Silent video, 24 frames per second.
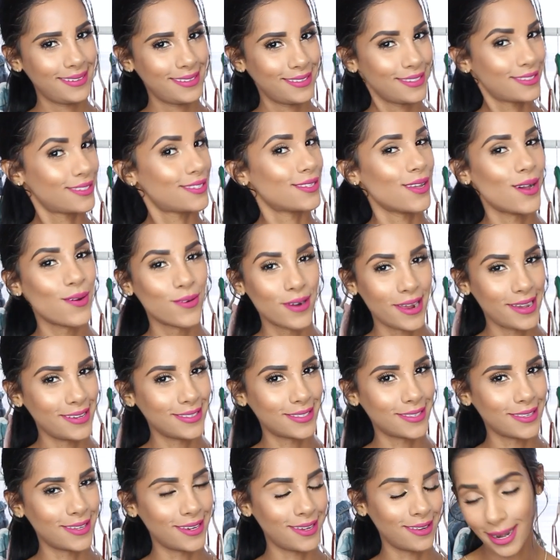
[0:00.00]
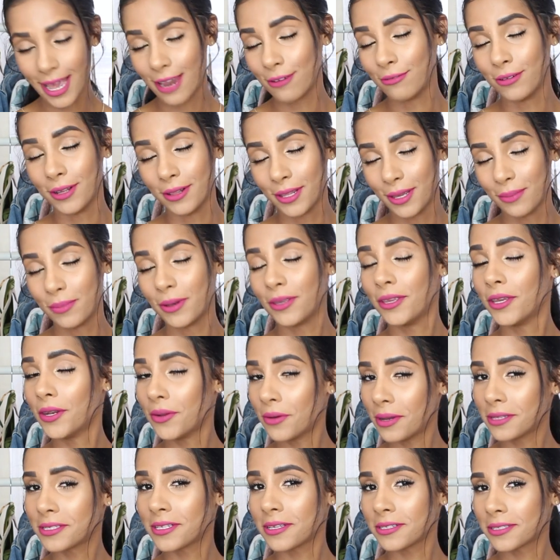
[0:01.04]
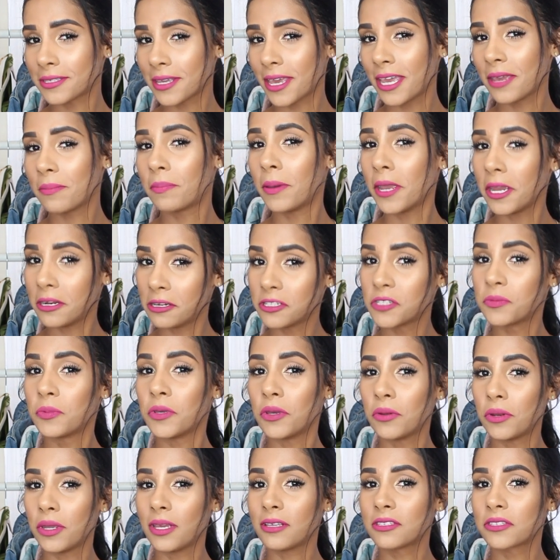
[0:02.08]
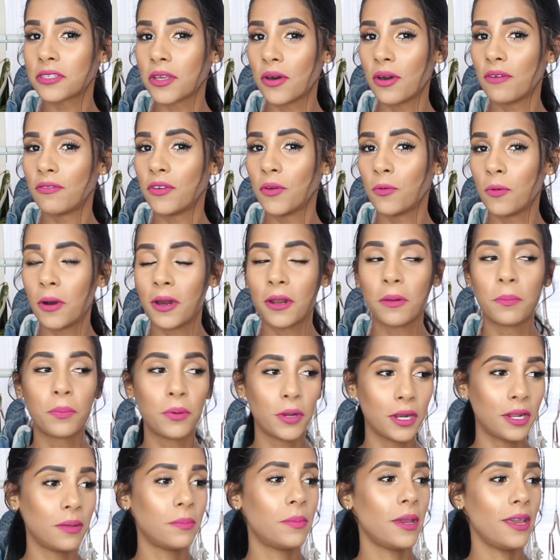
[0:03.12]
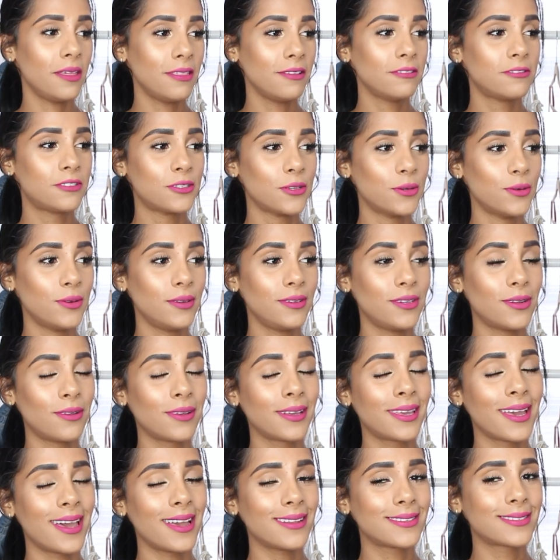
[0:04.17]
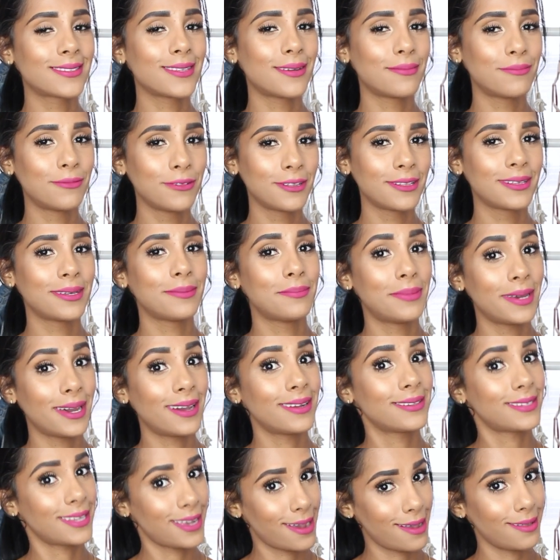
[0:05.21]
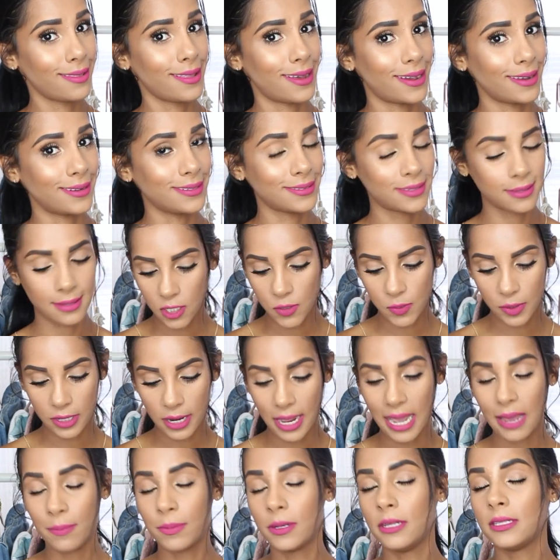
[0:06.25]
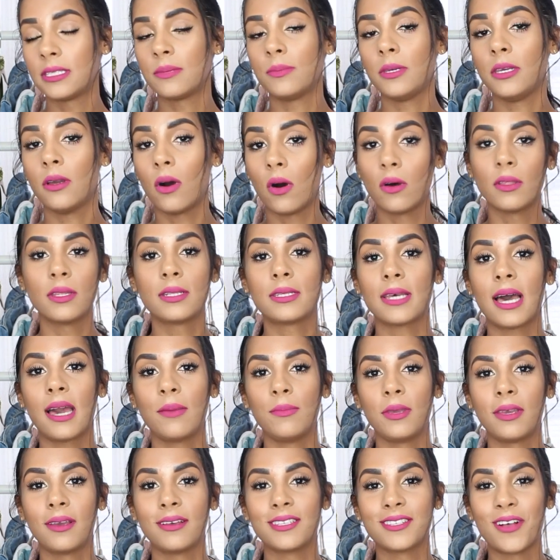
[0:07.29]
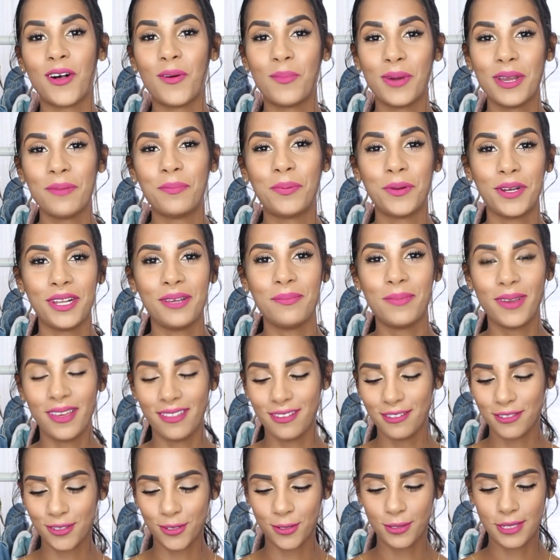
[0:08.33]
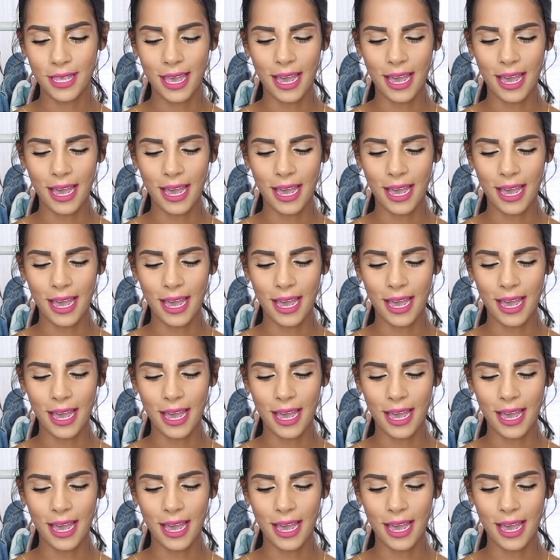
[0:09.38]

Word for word: so nicely. Not really, but you know as they say, pain is beauty, so if you want a pretty bathing suit, you'll get some really bad tan lines. It's been happening to me all the time because all my pretty bathing suits